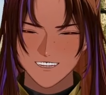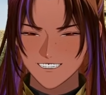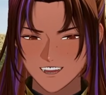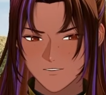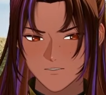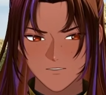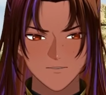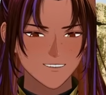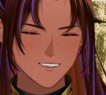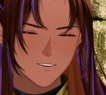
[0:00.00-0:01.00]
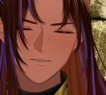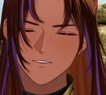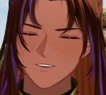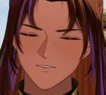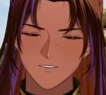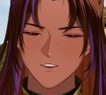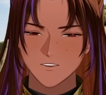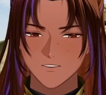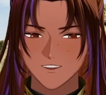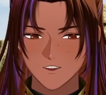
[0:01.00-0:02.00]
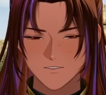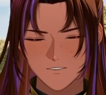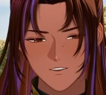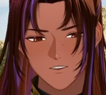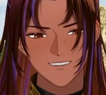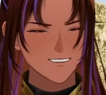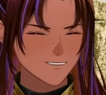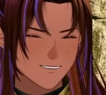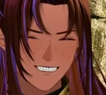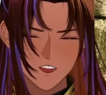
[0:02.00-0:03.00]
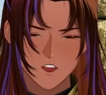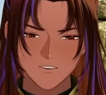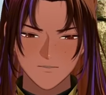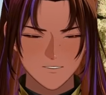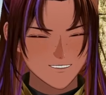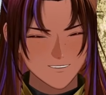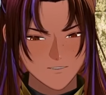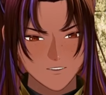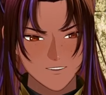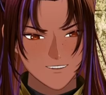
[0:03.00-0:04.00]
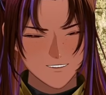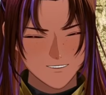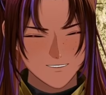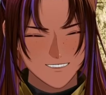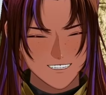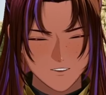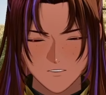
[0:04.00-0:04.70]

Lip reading: Camel Spit is very spell slot efficient. It's an armor class targeting attack.